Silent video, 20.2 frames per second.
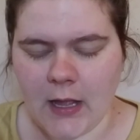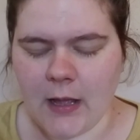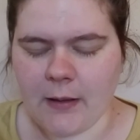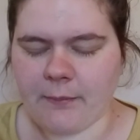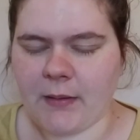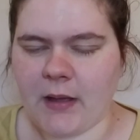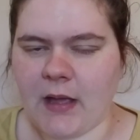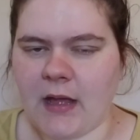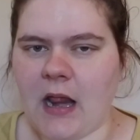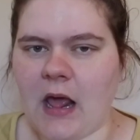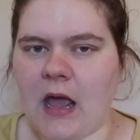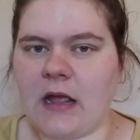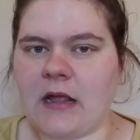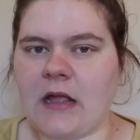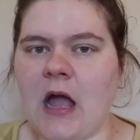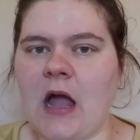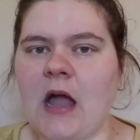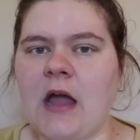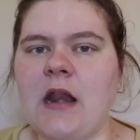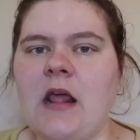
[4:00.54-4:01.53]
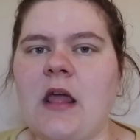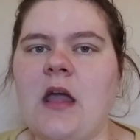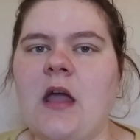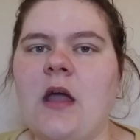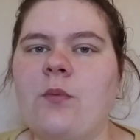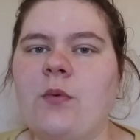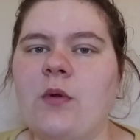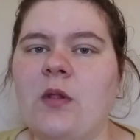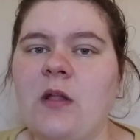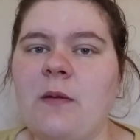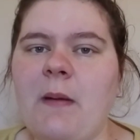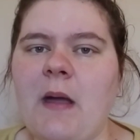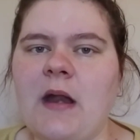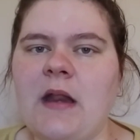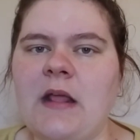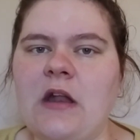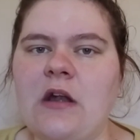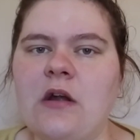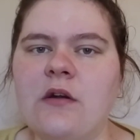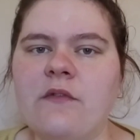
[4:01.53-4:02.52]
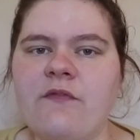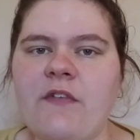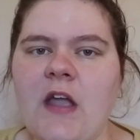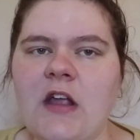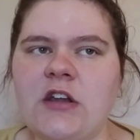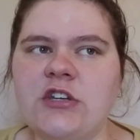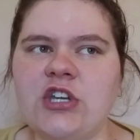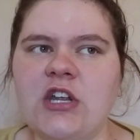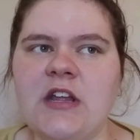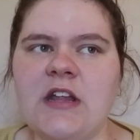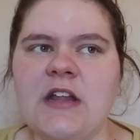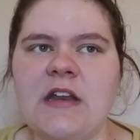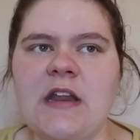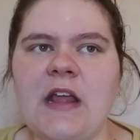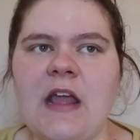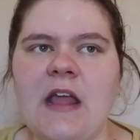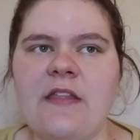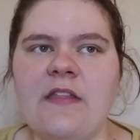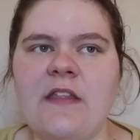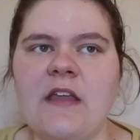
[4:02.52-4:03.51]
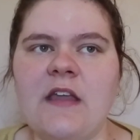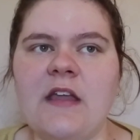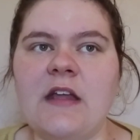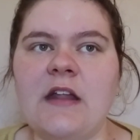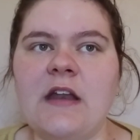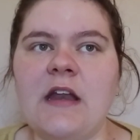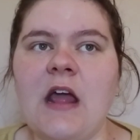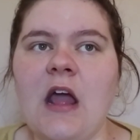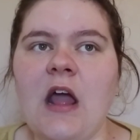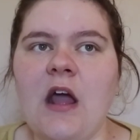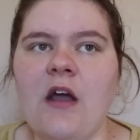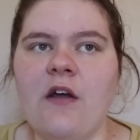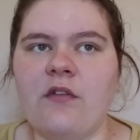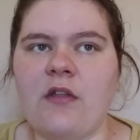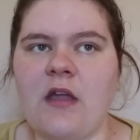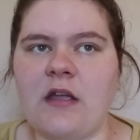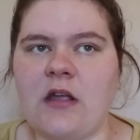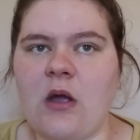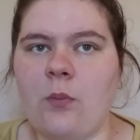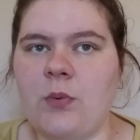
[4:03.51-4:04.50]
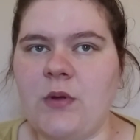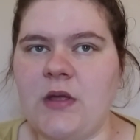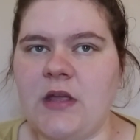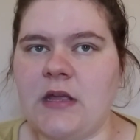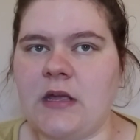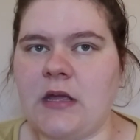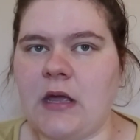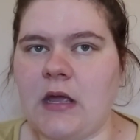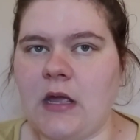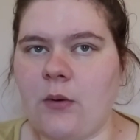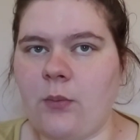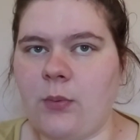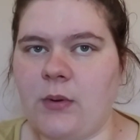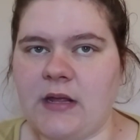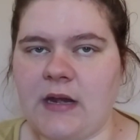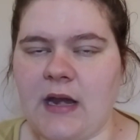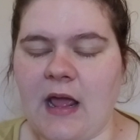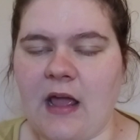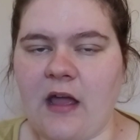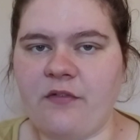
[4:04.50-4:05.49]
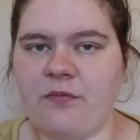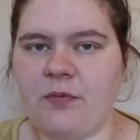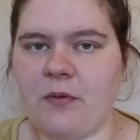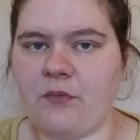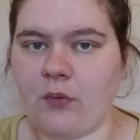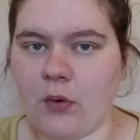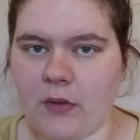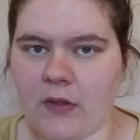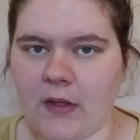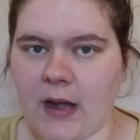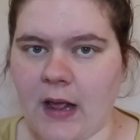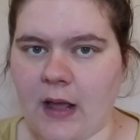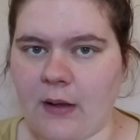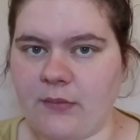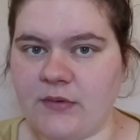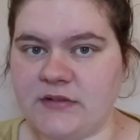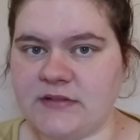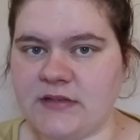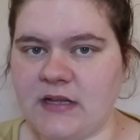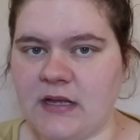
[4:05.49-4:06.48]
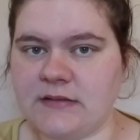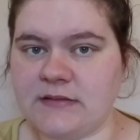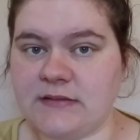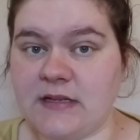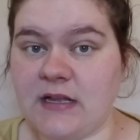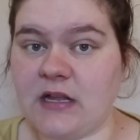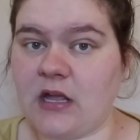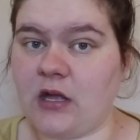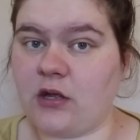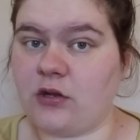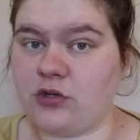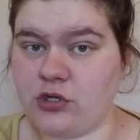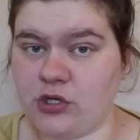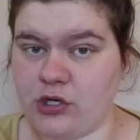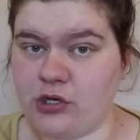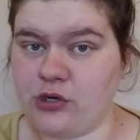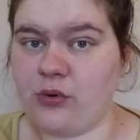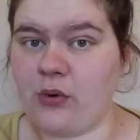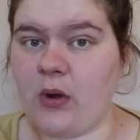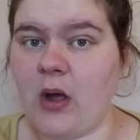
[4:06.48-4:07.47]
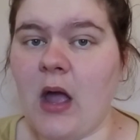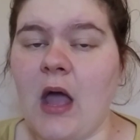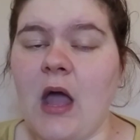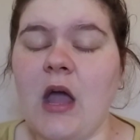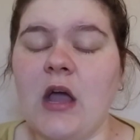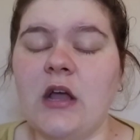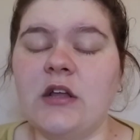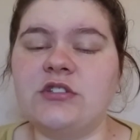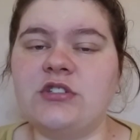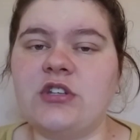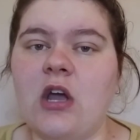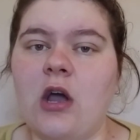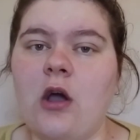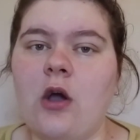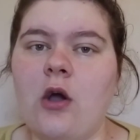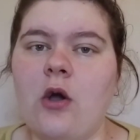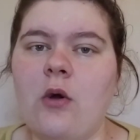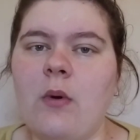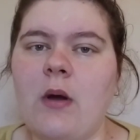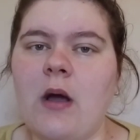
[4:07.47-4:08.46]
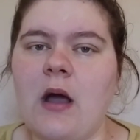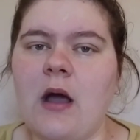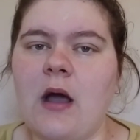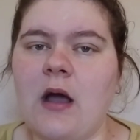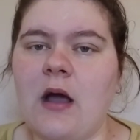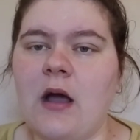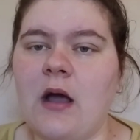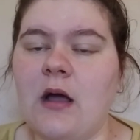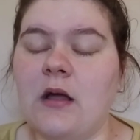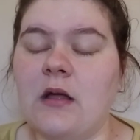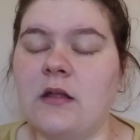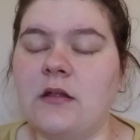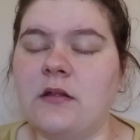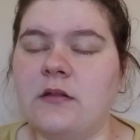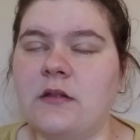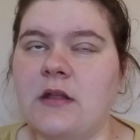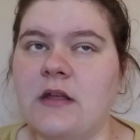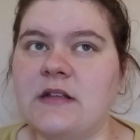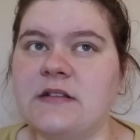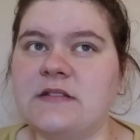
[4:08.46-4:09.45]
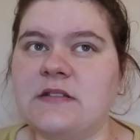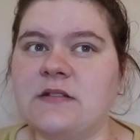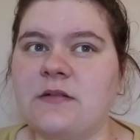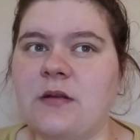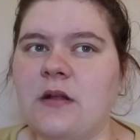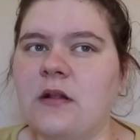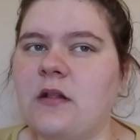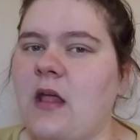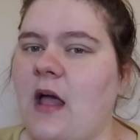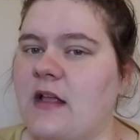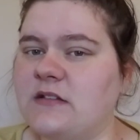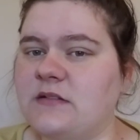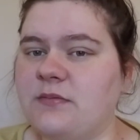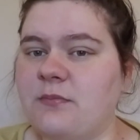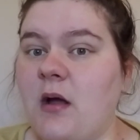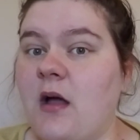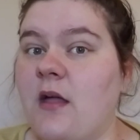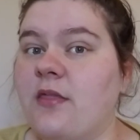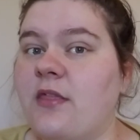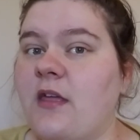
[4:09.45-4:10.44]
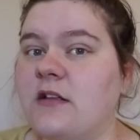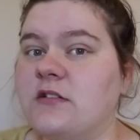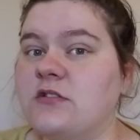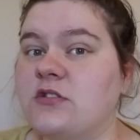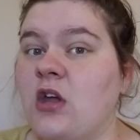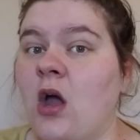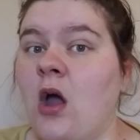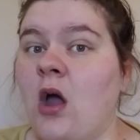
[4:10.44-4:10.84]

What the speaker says: But I got a really bad ear infection, and then like a week and a half before that, I was sick too. So this last month has